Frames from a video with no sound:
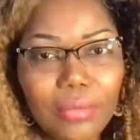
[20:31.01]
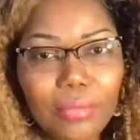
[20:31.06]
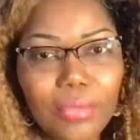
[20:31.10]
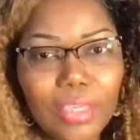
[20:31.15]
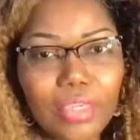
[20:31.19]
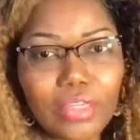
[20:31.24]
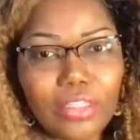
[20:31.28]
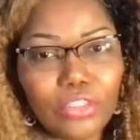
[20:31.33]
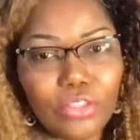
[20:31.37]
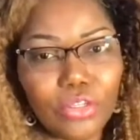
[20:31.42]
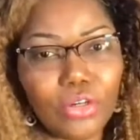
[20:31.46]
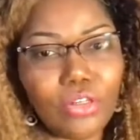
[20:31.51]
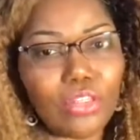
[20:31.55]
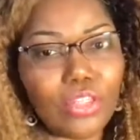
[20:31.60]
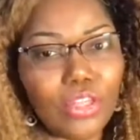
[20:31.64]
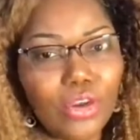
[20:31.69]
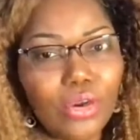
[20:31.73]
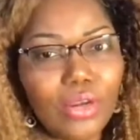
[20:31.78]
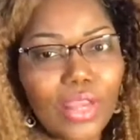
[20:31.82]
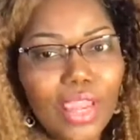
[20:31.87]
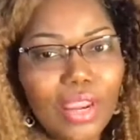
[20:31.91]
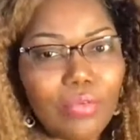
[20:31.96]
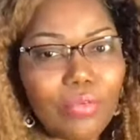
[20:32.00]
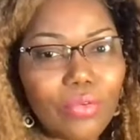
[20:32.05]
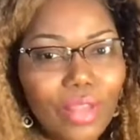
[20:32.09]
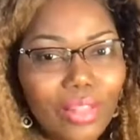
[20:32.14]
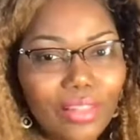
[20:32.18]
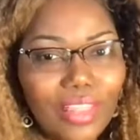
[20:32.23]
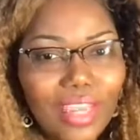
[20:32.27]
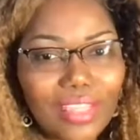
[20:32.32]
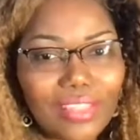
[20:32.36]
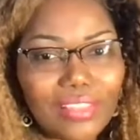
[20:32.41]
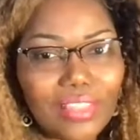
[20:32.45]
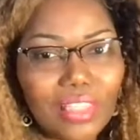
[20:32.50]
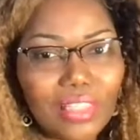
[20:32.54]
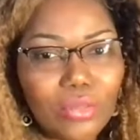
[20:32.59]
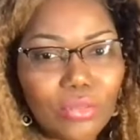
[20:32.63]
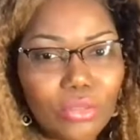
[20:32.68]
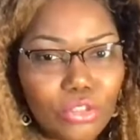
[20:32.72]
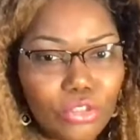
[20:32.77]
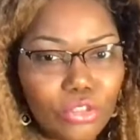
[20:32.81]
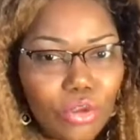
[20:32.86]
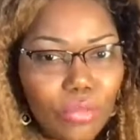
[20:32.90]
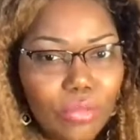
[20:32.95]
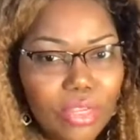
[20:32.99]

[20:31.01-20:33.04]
because early on I realized that there was so